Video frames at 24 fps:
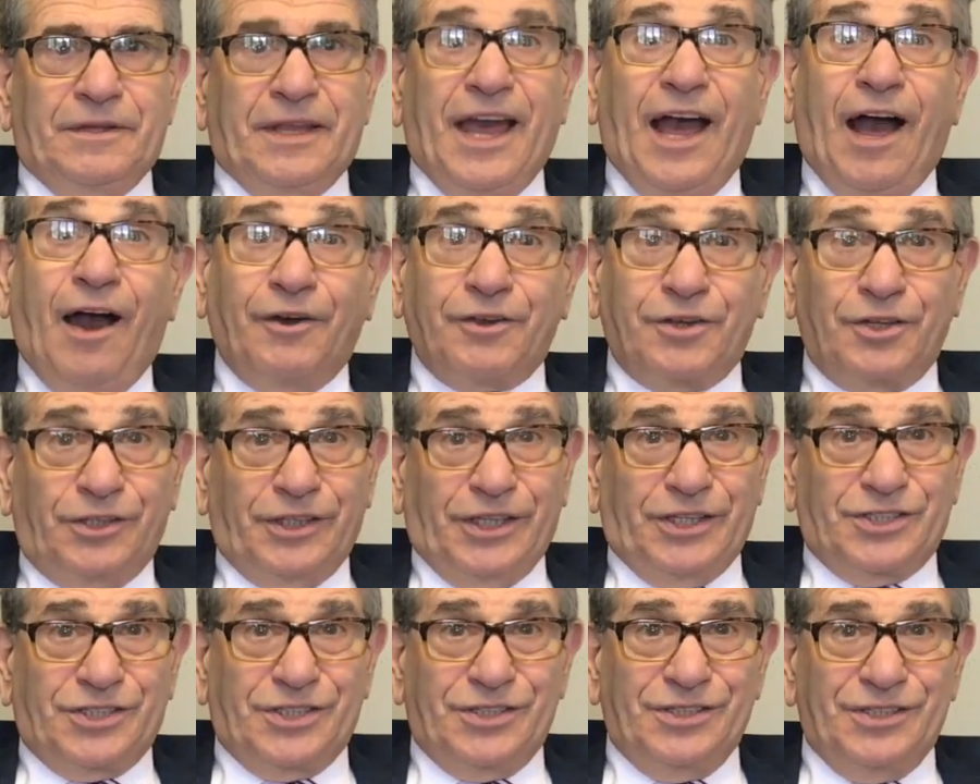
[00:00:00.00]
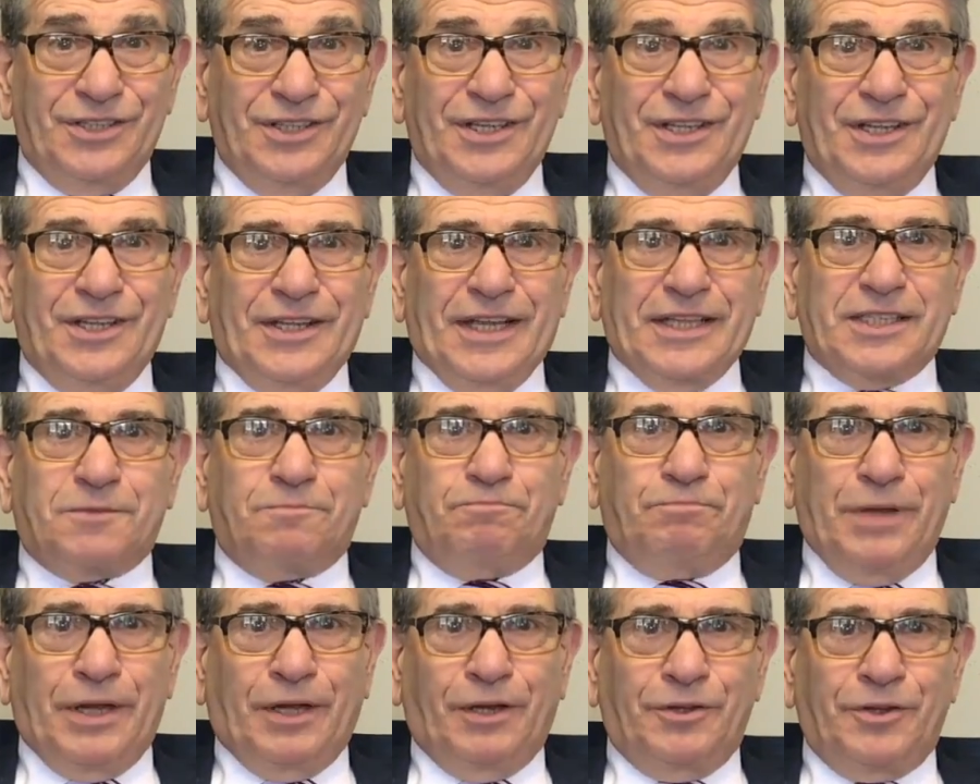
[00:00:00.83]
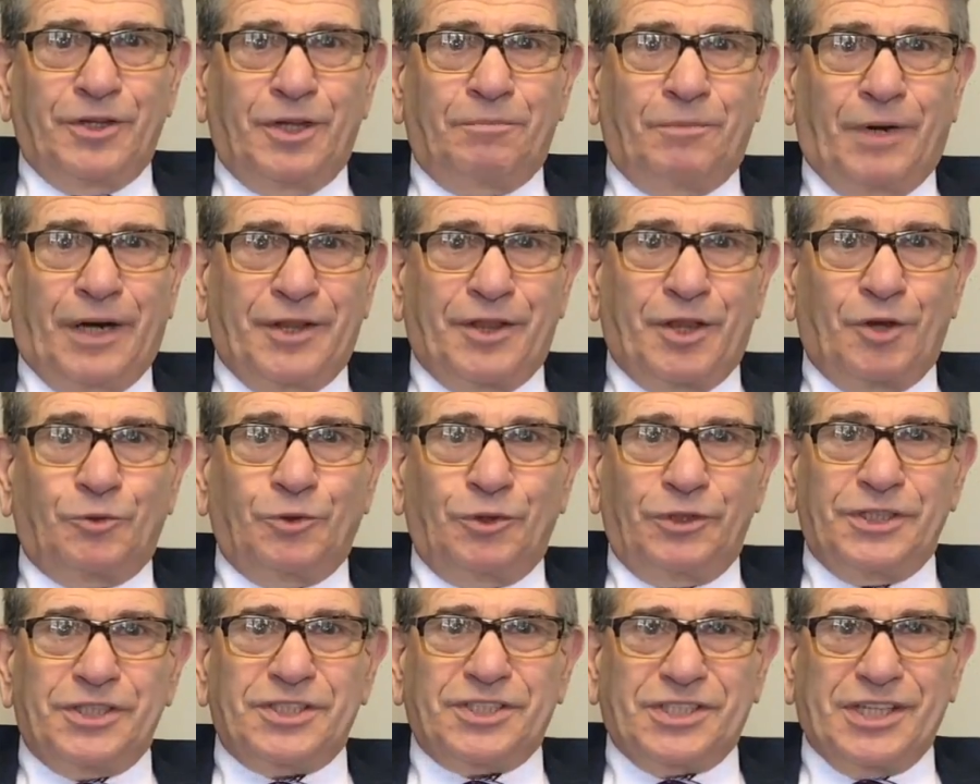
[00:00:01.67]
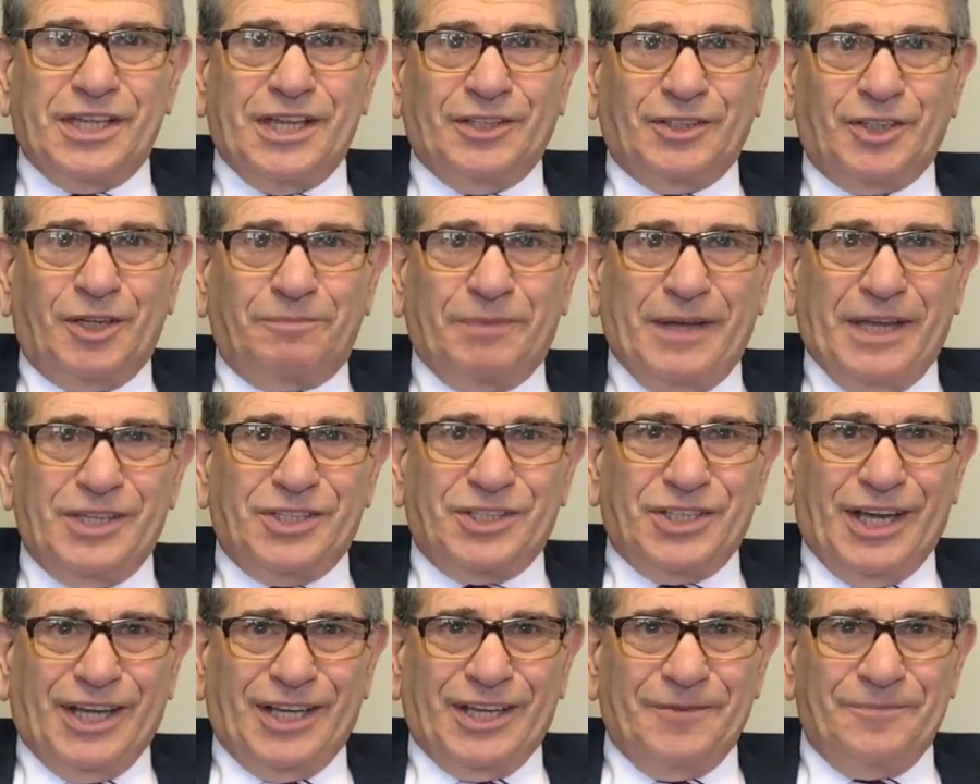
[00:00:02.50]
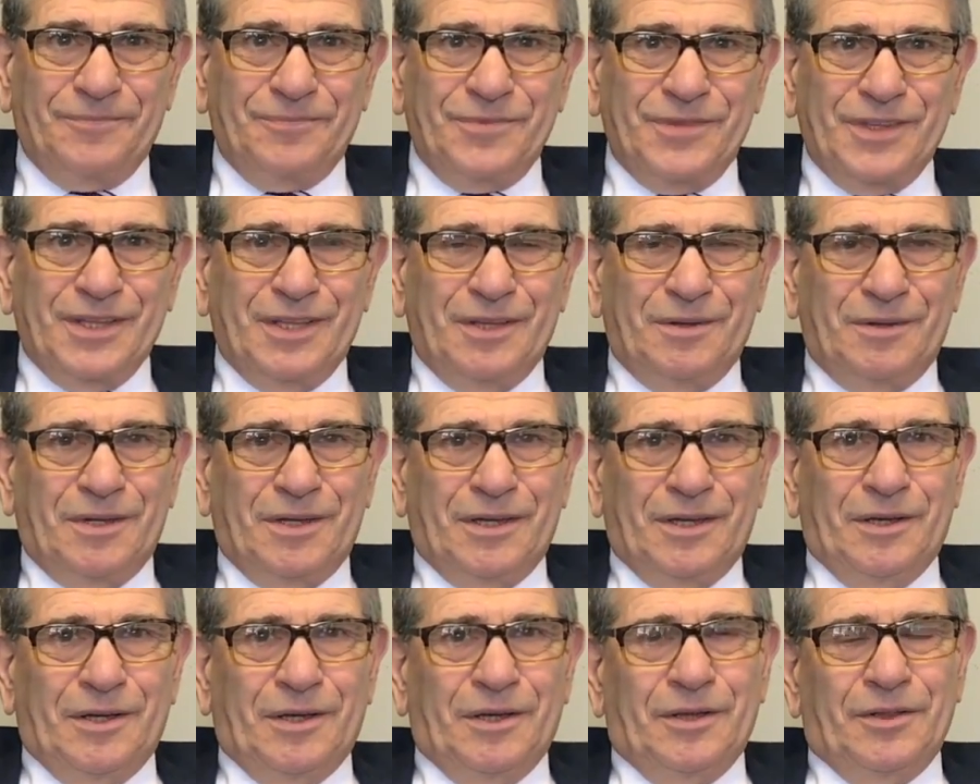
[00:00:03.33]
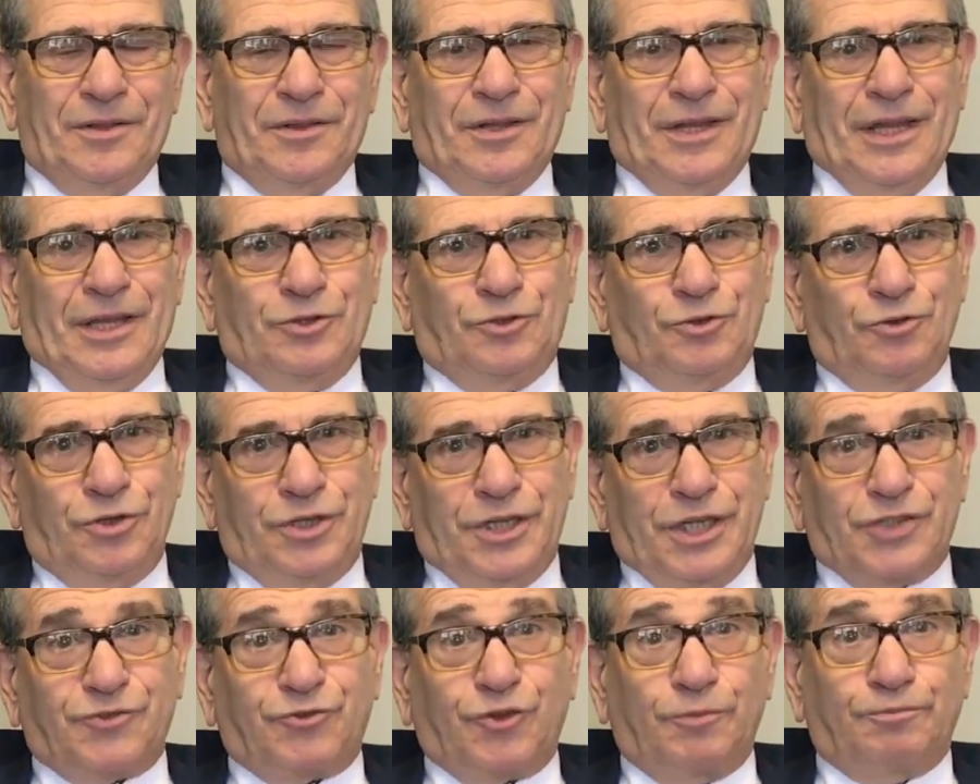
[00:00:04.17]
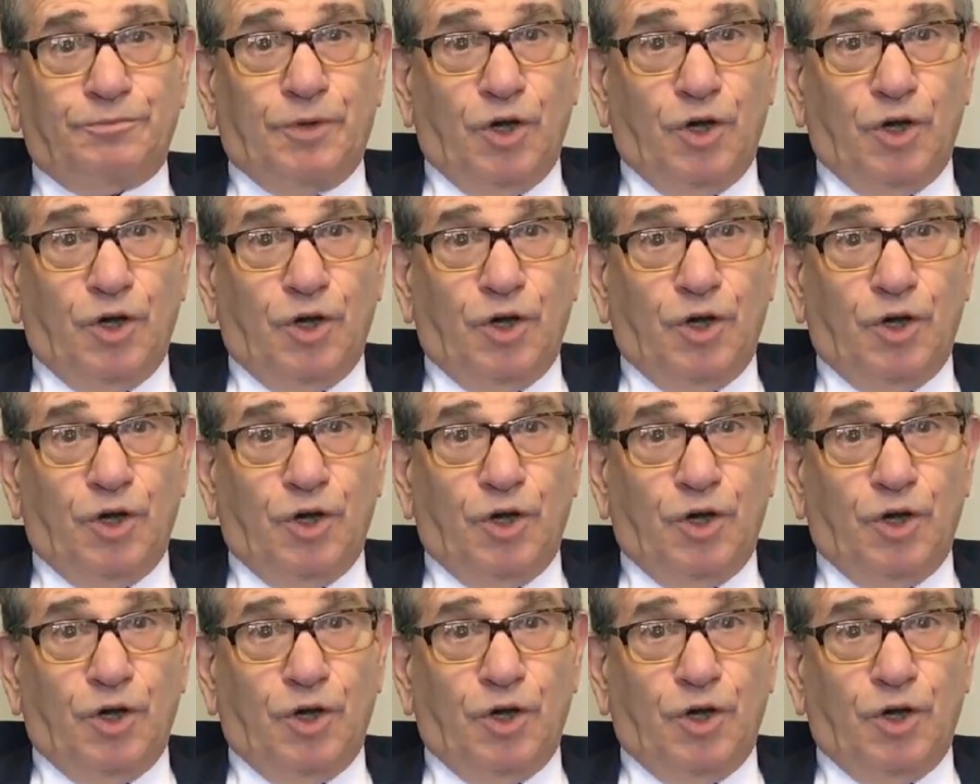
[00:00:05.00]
calculation that's bigger than the money they're really seeing in their paycheck. They do this for